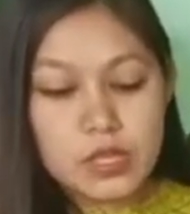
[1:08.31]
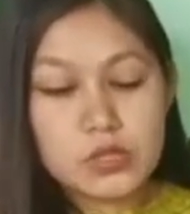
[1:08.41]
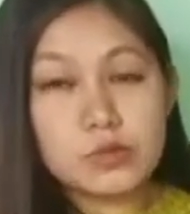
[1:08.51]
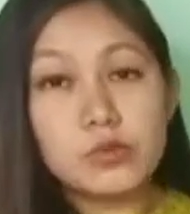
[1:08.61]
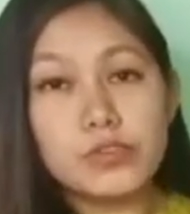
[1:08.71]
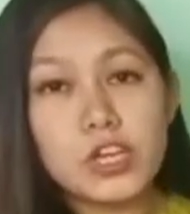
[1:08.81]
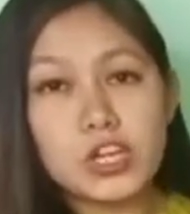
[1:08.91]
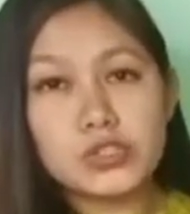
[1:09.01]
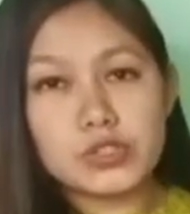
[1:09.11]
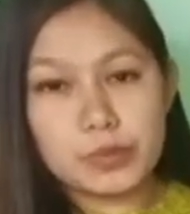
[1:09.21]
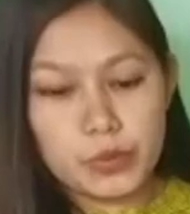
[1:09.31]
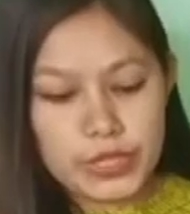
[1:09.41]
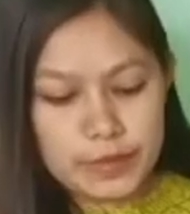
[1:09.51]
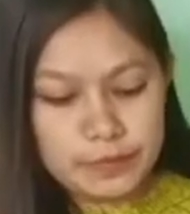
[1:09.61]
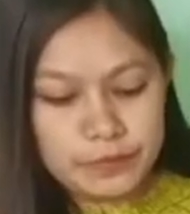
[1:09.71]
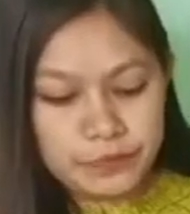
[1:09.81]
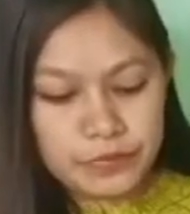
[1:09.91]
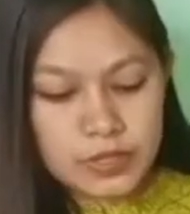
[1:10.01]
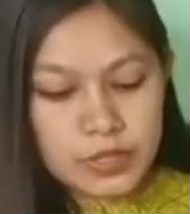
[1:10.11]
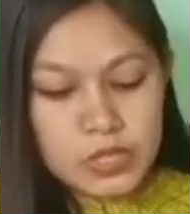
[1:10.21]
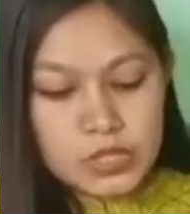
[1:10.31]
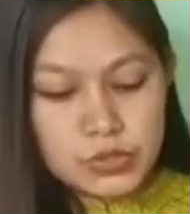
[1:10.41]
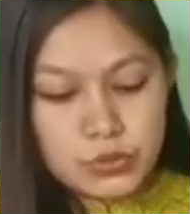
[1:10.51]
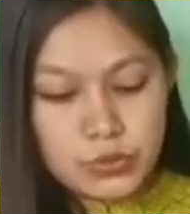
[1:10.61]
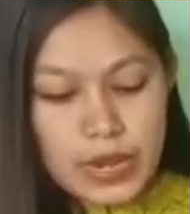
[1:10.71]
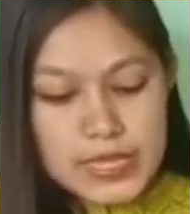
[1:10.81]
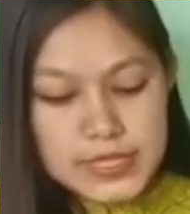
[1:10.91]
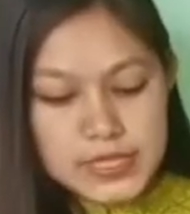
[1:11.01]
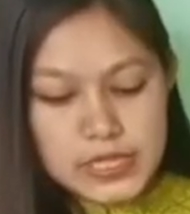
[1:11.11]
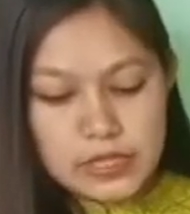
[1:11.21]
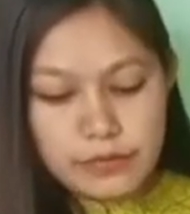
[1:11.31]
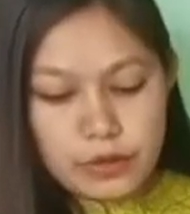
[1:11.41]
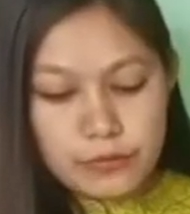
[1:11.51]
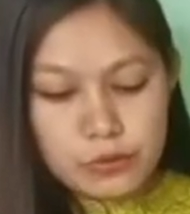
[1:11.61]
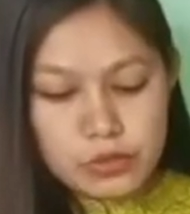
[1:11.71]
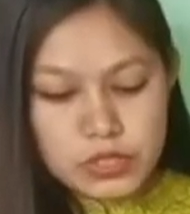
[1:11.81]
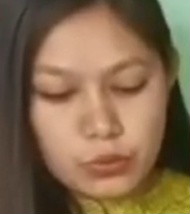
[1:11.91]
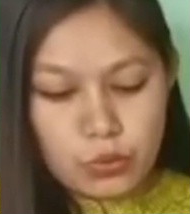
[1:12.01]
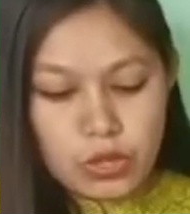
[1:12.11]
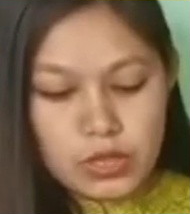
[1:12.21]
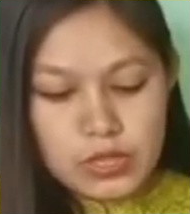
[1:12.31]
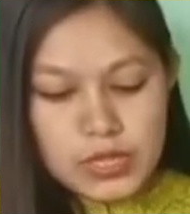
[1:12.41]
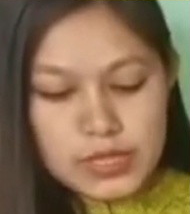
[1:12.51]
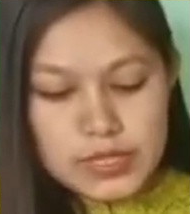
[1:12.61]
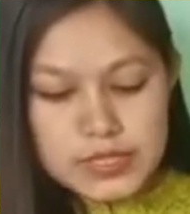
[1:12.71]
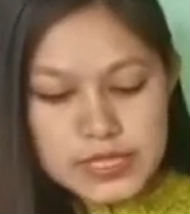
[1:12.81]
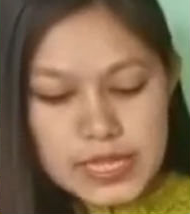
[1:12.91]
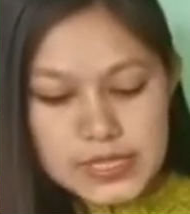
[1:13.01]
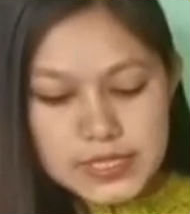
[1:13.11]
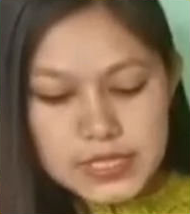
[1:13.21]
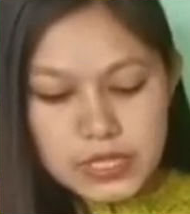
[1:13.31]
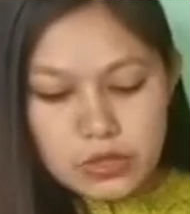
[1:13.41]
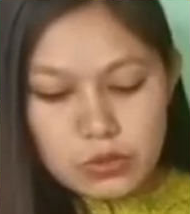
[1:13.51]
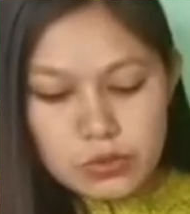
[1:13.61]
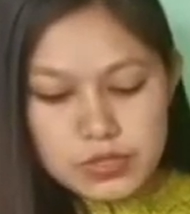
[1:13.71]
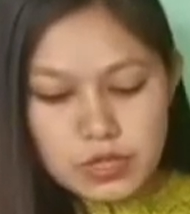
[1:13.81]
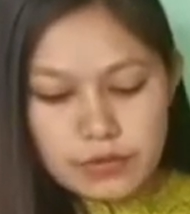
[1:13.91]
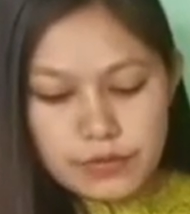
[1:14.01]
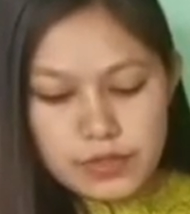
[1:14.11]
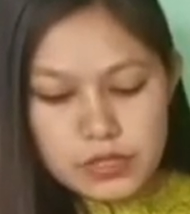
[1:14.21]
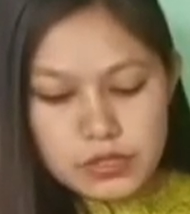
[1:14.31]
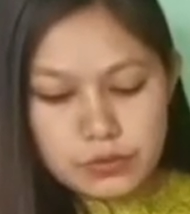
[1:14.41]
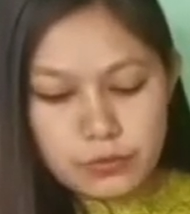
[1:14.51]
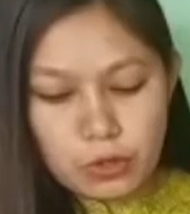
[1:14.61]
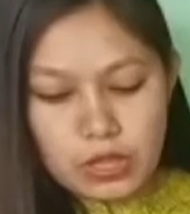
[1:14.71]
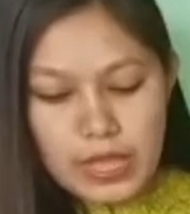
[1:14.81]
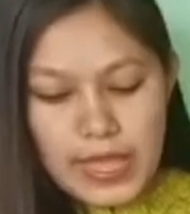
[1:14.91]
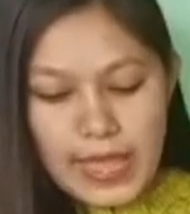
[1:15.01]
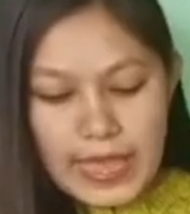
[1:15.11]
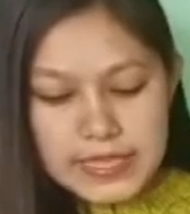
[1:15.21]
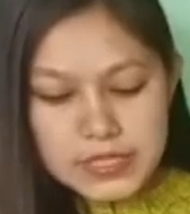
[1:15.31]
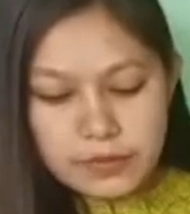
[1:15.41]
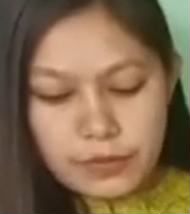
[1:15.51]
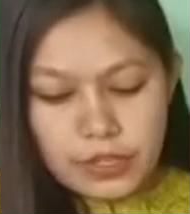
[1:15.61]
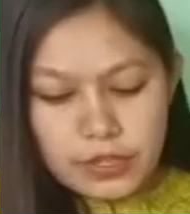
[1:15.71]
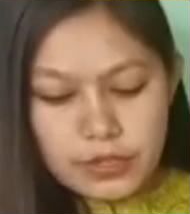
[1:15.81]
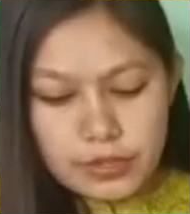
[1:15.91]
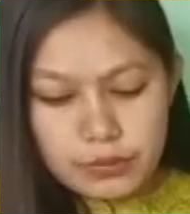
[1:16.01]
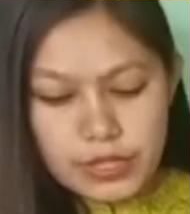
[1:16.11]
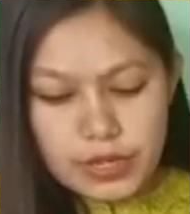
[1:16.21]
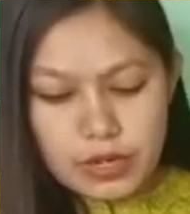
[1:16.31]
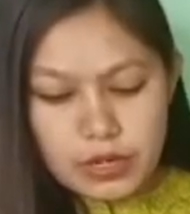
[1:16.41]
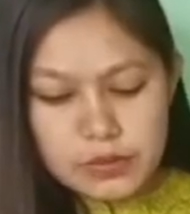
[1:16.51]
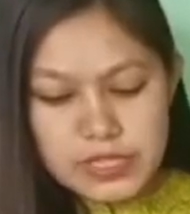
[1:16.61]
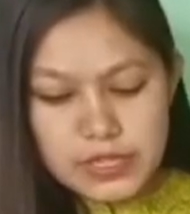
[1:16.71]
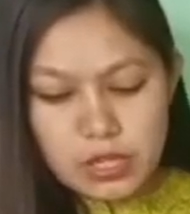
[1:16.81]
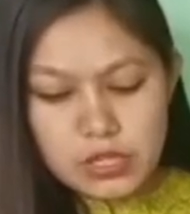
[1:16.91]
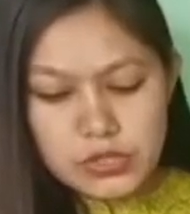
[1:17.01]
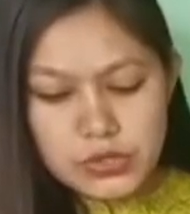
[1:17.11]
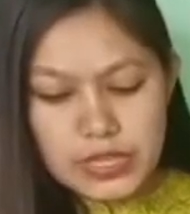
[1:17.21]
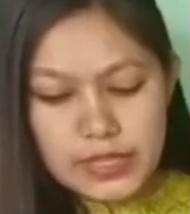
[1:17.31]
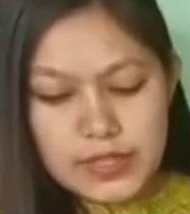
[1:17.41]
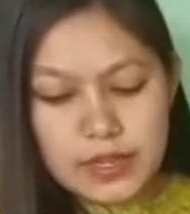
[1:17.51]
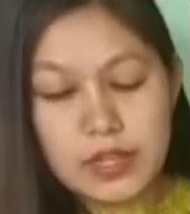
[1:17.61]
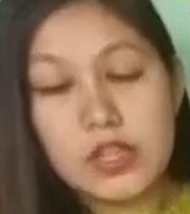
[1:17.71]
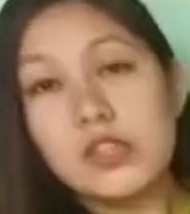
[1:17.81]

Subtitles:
So moving on to the poem. To grasp a leaf, a fruit, a wall, the snail stick close nor fears to fall, as if he grew their house and all together.